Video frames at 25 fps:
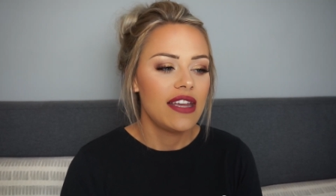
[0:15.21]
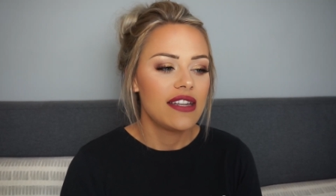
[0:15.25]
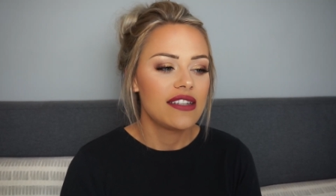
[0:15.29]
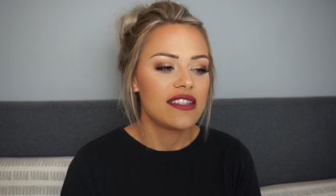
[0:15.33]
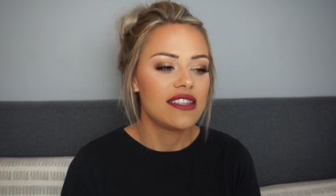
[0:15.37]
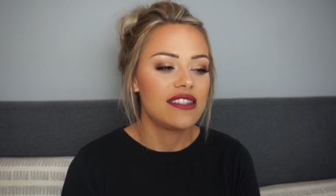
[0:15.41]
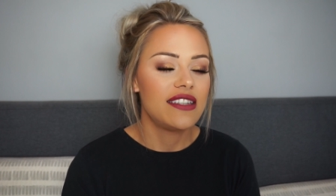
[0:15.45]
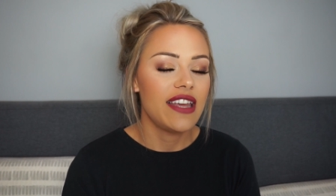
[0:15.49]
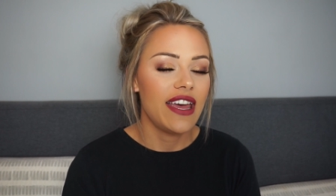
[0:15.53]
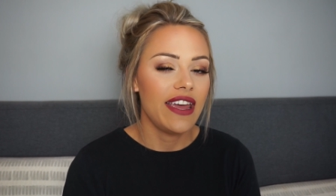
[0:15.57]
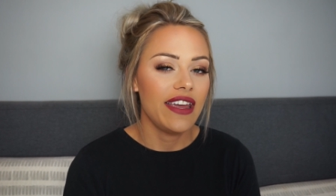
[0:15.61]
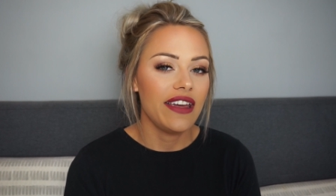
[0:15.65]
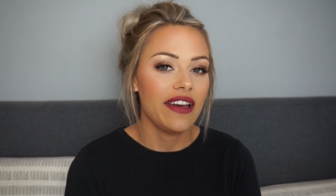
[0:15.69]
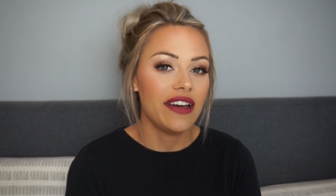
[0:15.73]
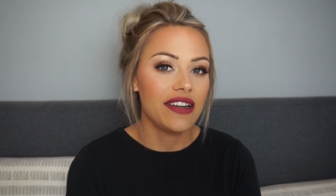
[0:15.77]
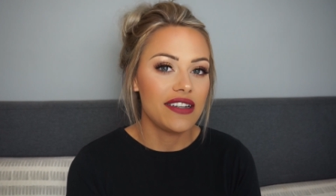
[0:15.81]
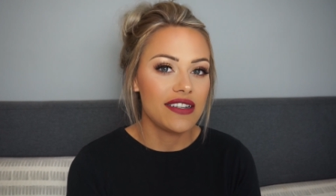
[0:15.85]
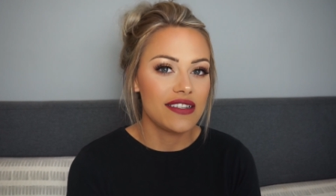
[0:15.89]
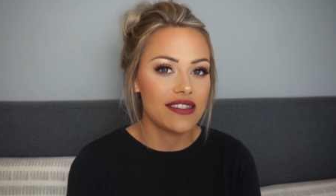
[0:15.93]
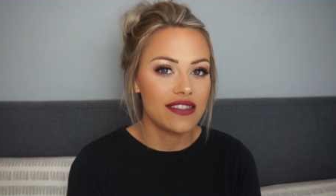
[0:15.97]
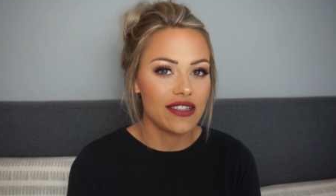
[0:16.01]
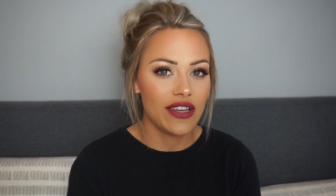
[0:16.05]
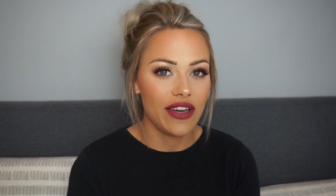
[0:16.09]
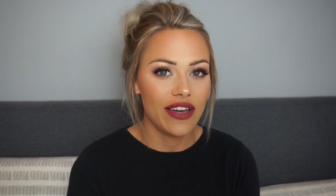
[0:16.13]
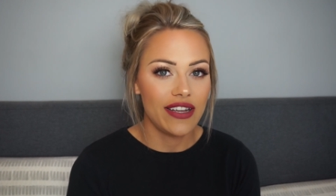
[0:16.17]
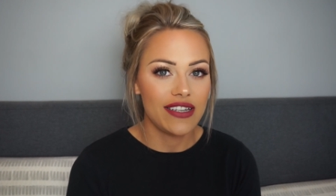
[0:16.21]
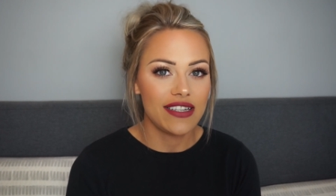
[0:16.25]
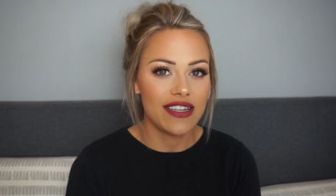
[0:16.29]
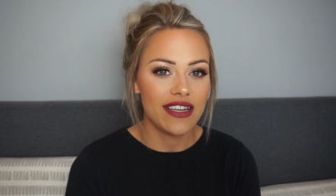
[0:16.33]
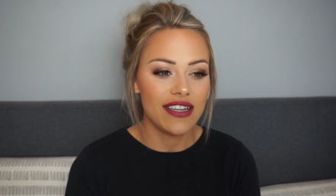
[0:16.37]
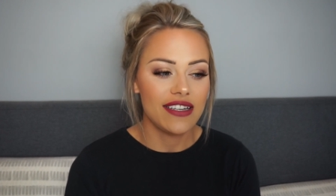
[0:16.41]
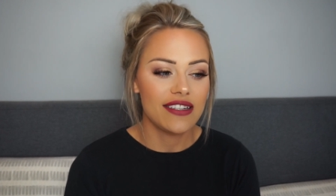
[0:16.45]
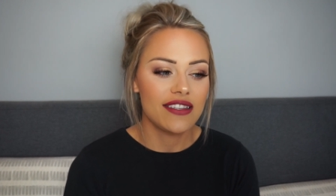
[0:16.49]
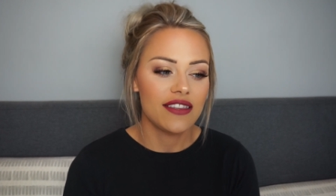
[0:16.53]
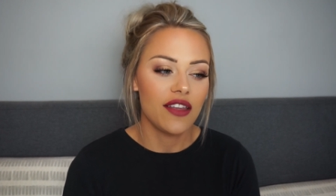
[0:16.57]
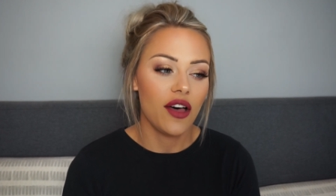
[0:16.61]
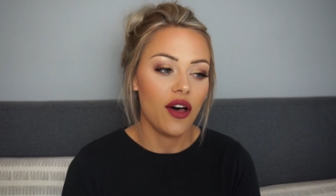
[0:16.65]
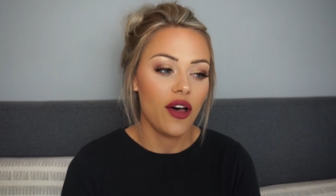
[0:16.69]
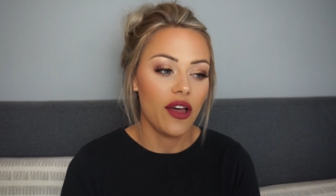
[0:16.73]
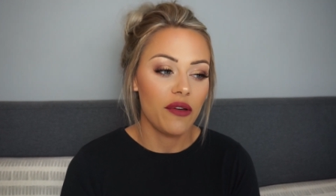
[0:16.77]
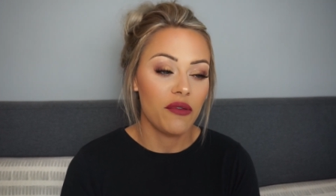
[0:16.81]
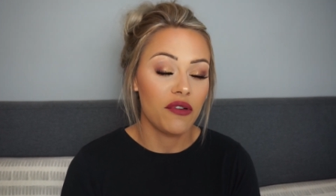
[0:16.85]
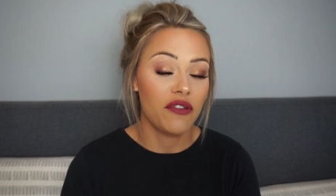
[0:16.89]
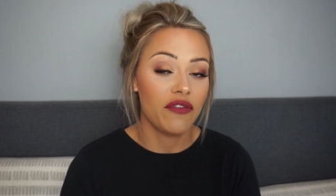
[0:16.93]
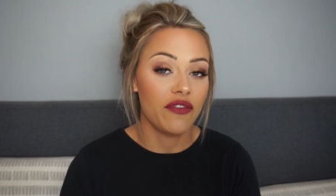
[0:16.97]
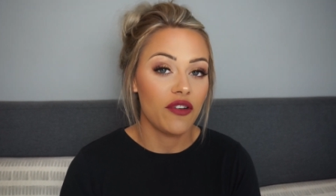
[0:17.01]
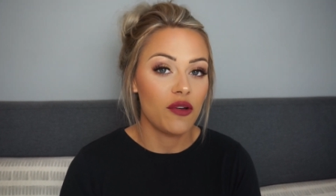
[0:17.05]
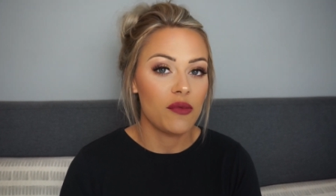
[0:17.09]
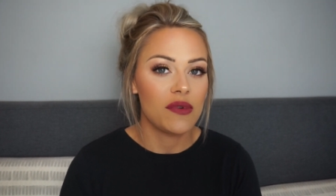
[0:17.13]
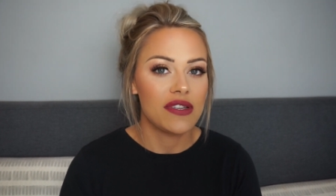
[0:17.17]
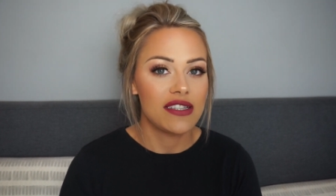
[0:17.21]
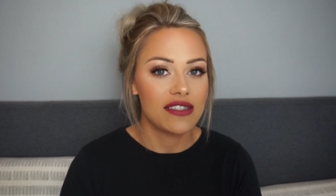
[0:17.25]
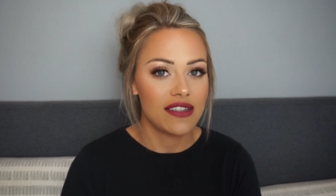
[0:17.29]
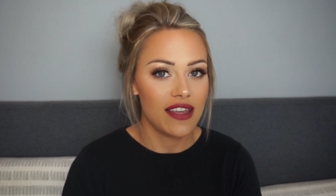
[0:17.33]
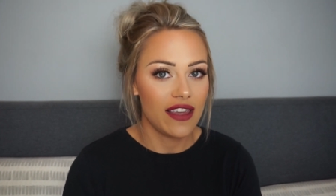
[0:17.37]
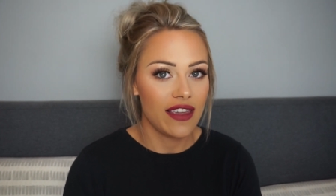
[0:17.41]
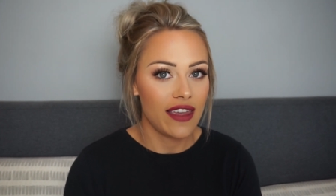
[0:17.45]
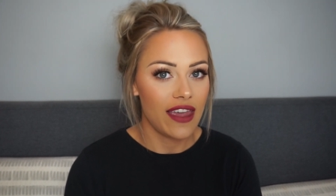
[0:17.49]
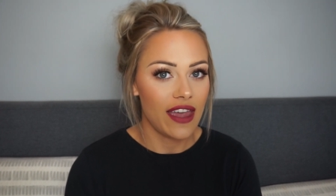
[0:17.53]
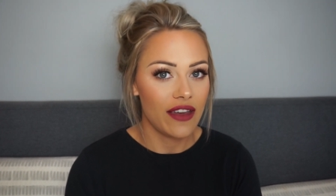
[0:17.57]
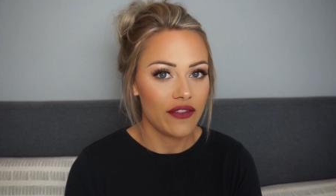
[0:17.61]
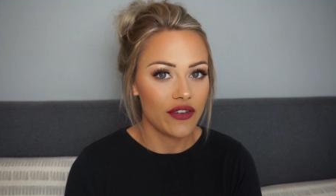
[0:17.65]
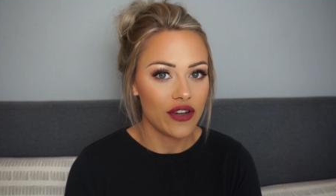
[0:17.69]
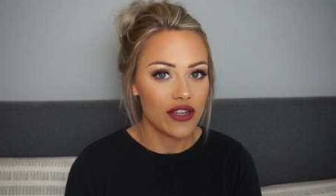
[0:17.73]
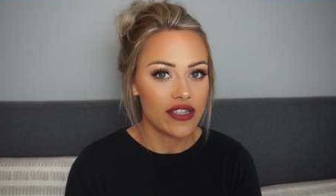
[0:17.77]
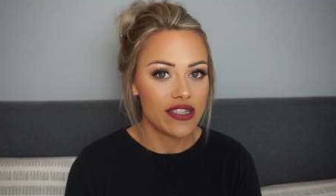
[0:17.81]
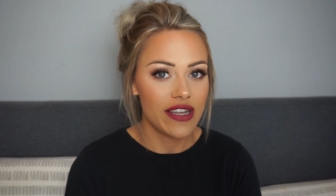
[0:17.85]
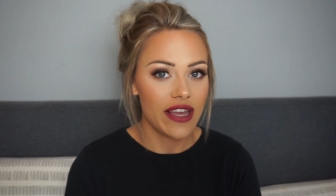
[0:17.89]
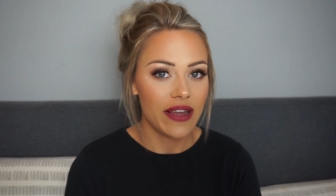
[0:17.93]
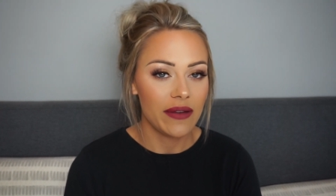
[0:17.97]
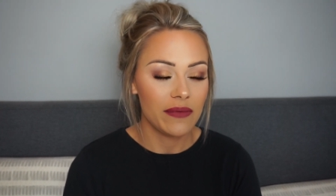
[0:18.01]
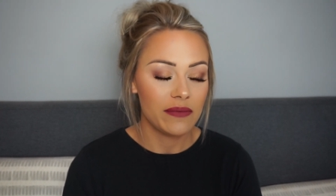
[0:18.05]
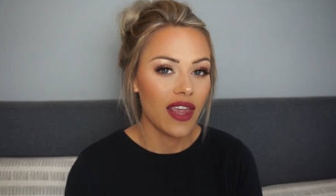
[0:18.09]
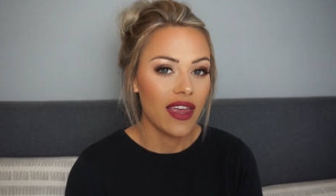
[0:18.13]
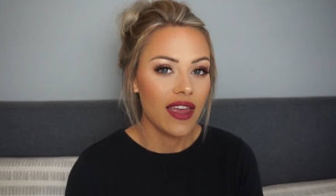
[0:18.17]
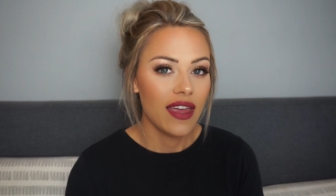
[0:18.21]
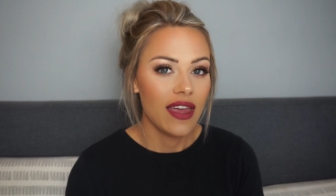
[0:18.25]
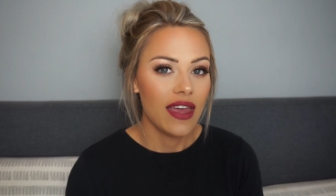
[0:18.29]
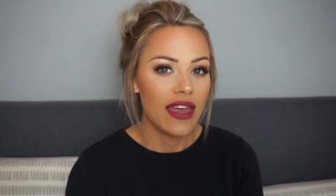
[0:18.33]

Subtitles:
Today I decided that I would film a skincare routine.